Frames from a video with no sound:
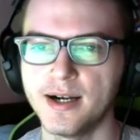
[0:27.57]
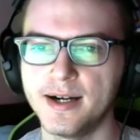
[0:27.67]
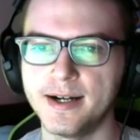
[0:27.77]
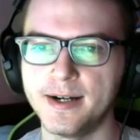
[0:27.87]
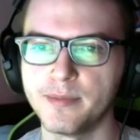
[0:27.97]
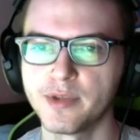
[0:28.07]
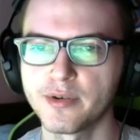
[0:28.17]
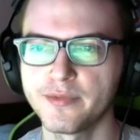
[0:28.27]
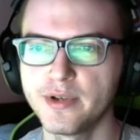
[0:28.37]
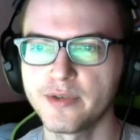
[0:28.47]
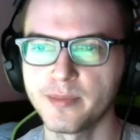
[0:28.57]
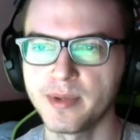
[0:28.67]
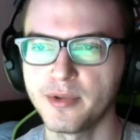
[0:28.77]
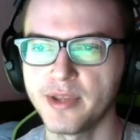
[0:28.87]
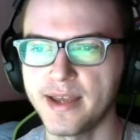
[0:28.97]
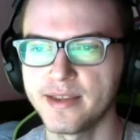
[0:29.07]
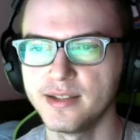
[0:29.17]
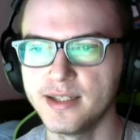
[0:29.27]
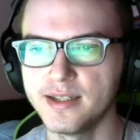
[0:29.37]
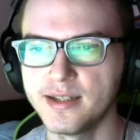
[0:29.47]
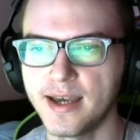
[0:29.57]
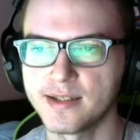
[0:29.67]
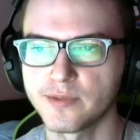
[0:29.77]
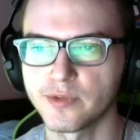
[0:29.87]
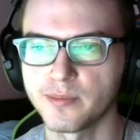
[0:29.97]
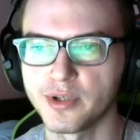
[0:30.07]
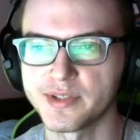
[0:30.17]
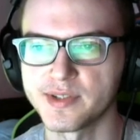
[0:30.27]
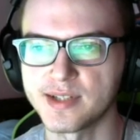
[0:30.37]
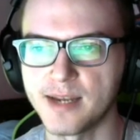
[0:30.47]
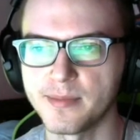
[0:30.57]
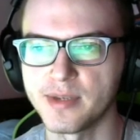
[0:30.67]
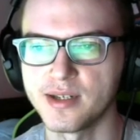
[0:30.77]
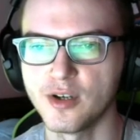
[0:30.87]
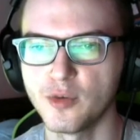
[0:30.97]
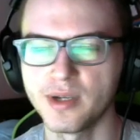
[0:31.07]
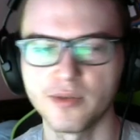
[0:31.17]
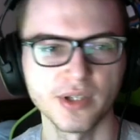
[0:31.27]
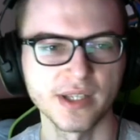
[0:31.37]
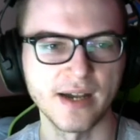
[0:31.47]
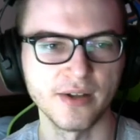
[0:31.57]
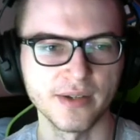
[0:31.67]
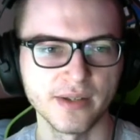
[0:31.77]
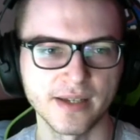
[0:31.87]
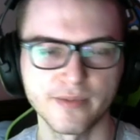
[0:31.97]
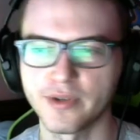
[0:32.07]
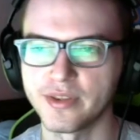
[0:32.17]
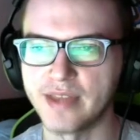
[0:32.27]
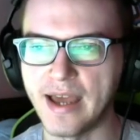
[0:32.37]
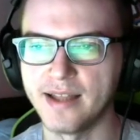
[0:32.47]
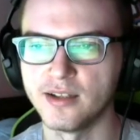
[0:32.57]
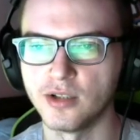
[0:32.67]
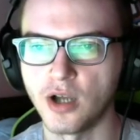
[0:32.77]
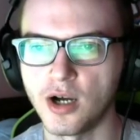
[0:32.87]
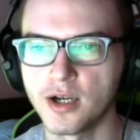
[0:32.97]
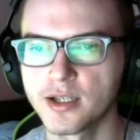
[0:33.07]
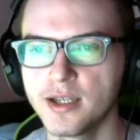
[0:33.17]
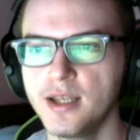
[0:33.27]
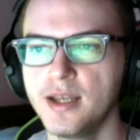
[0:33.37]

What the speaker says: There were a few different people that had the lead at different points in time, but nobody really held it like for that long.